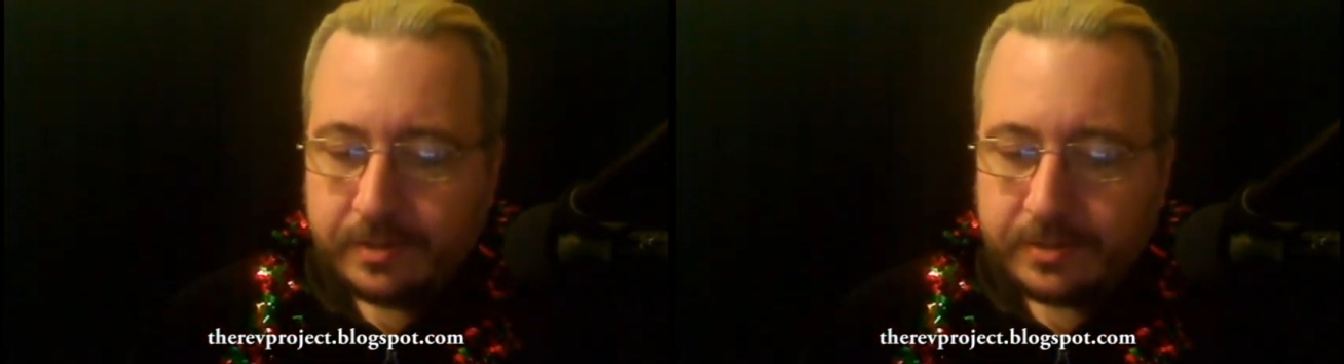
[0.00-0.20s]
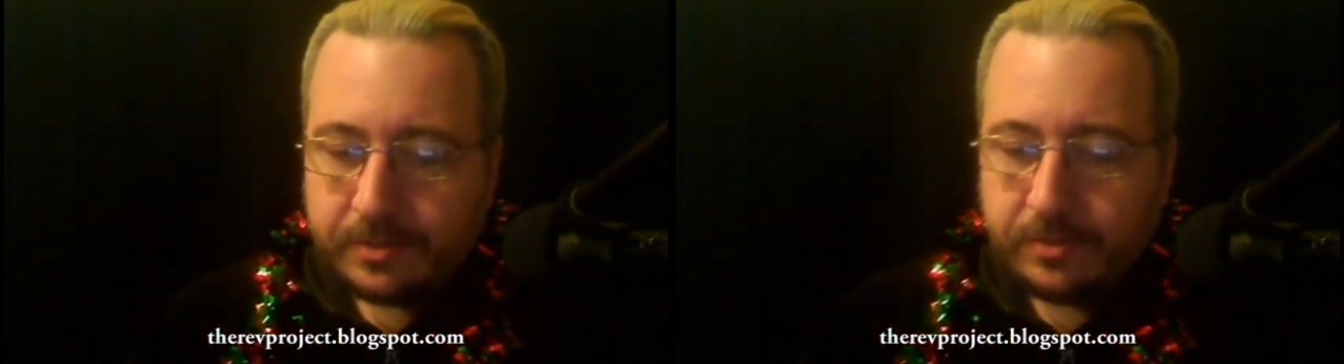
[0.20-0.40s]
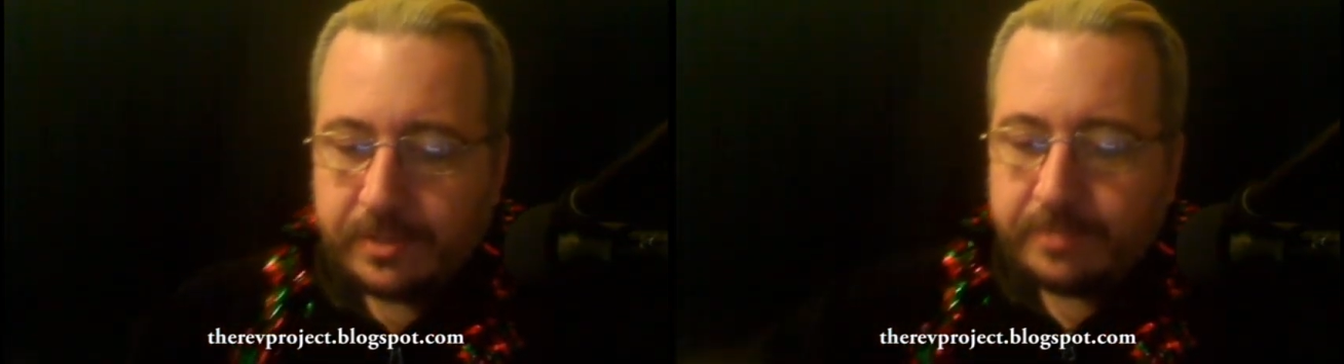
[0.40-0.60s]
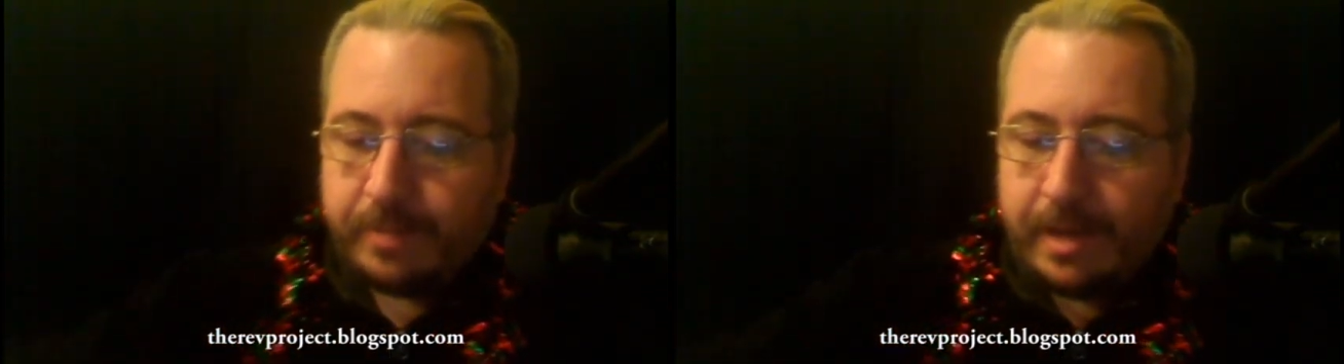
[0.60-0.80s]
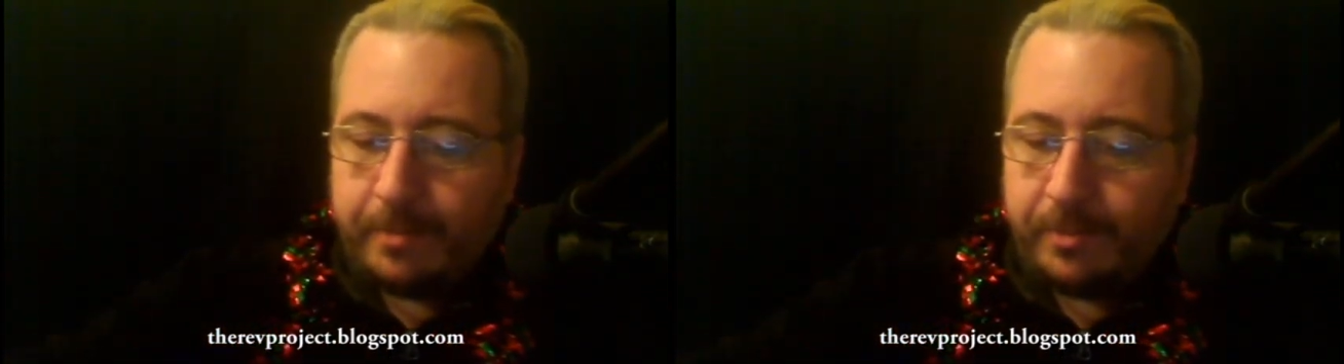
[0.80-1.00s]
So, let's
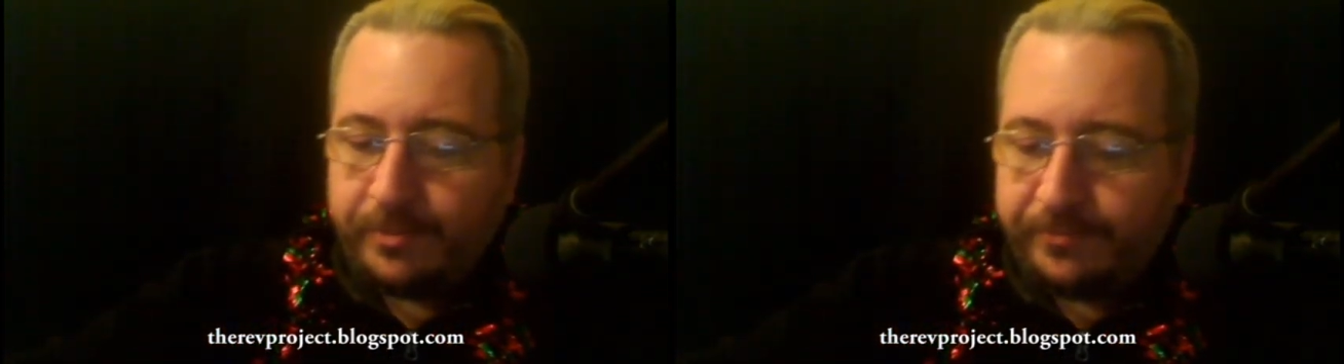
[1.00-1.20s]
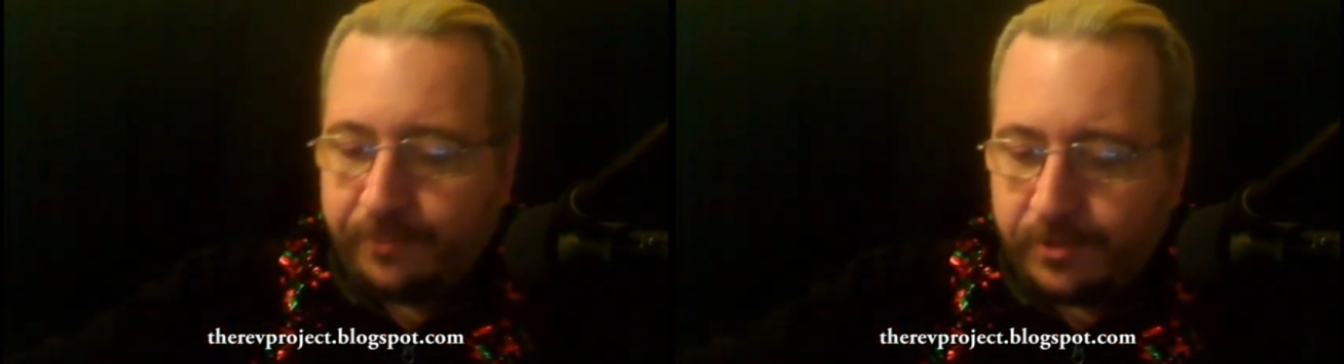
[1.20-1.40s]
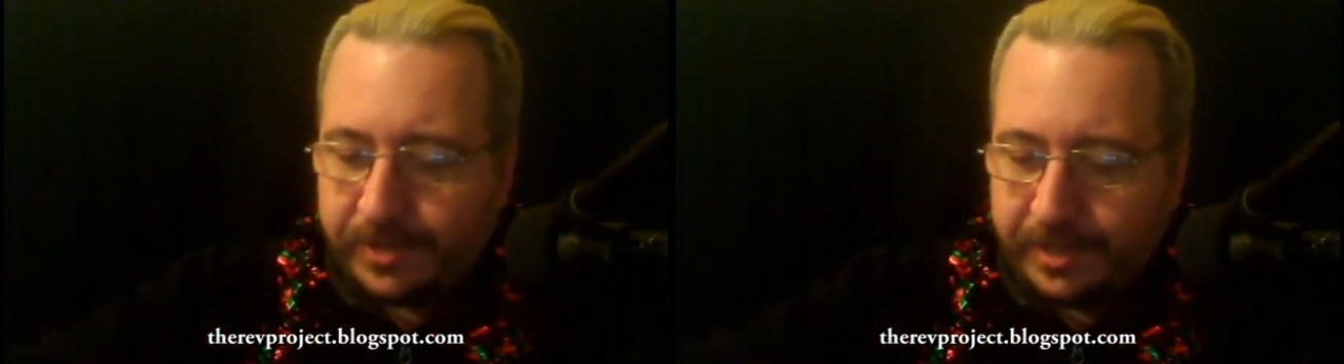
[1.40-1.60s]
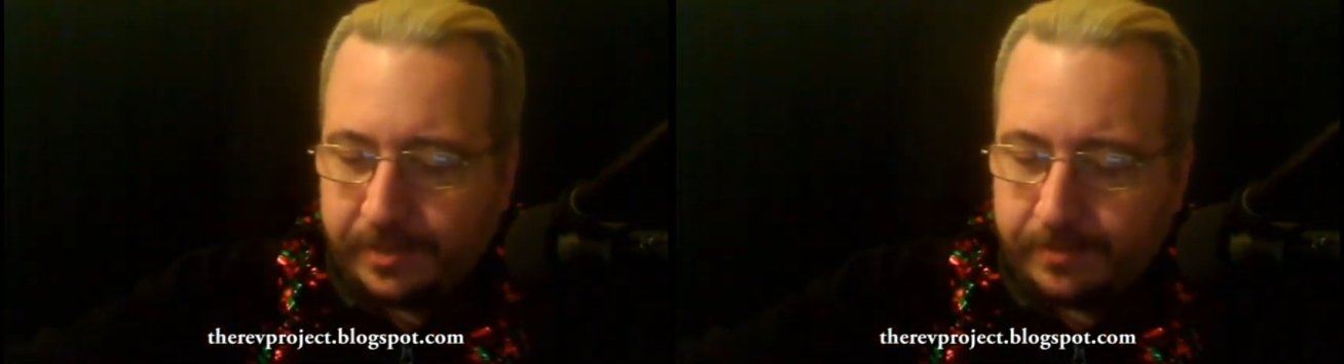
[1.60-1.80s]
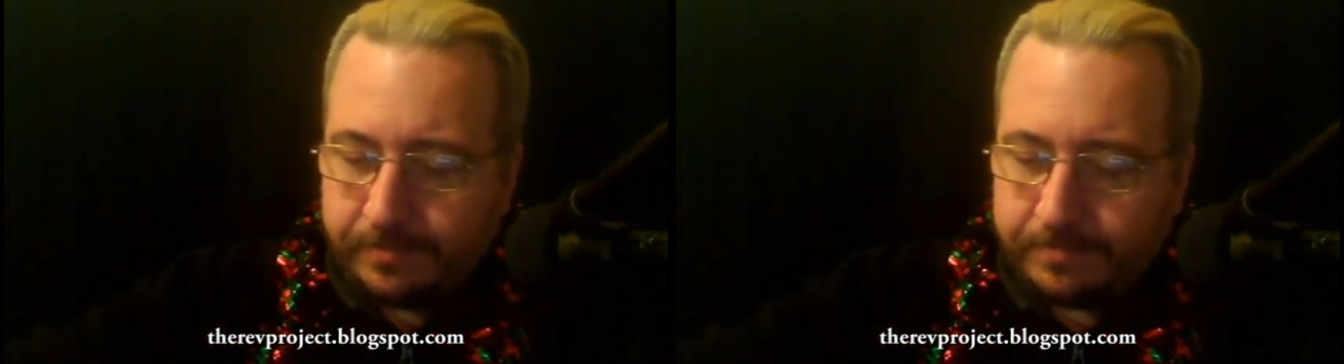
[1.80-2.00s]
pop open 14